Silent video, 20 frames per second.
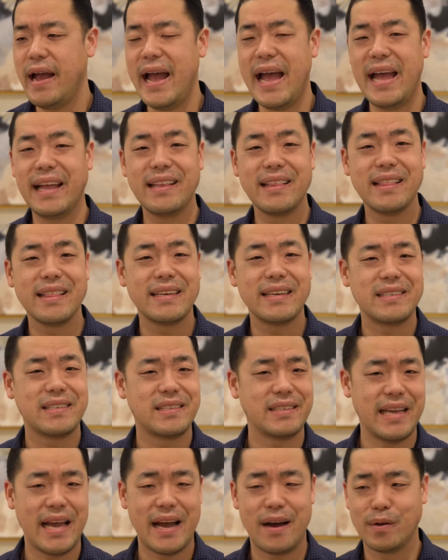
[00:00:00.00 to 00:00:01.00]
endless
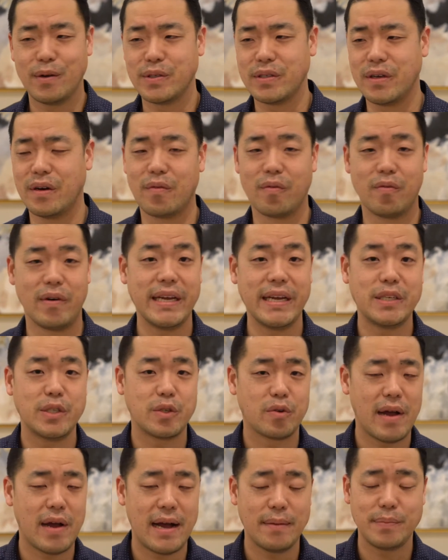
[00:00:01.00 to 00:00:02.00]
sounds of
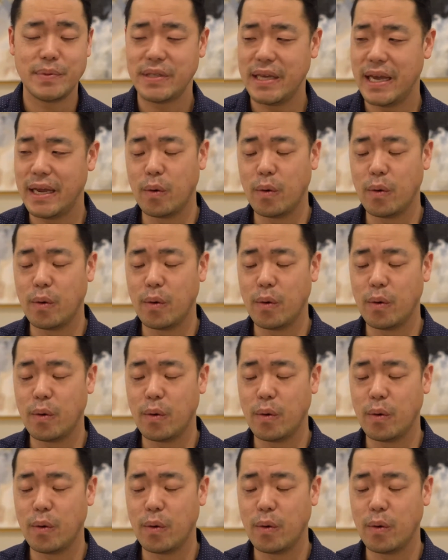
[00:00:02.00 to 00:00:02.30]
raindrops